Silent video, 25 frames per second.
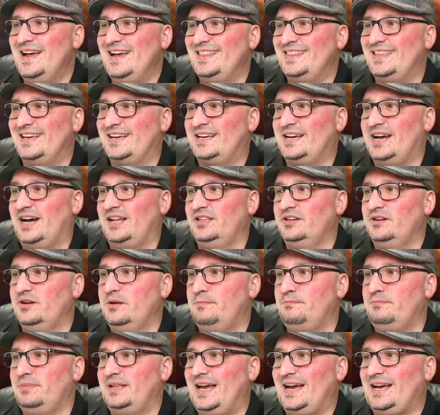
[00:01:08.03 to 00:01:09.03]
The color,
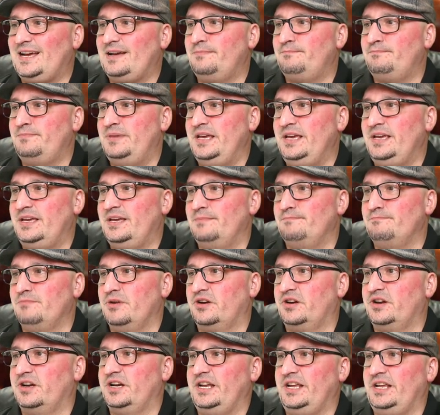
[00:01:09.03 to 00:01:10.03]
black, pink, and
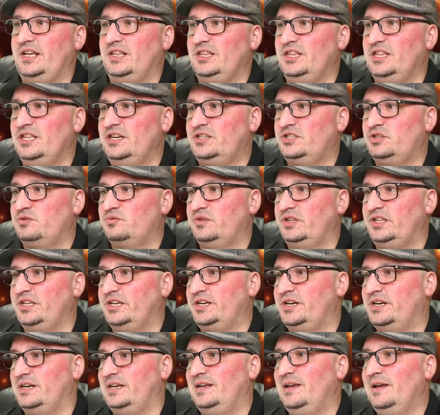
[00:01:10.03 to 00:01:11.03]
burgundy. Looks really
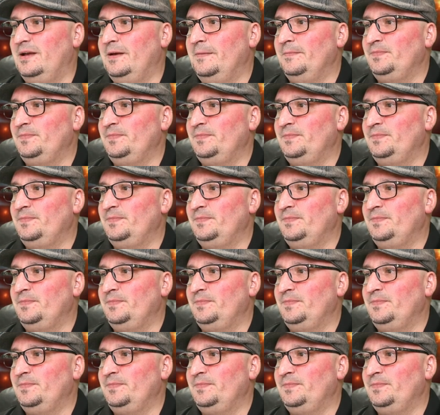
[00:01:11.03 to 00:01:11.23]
good.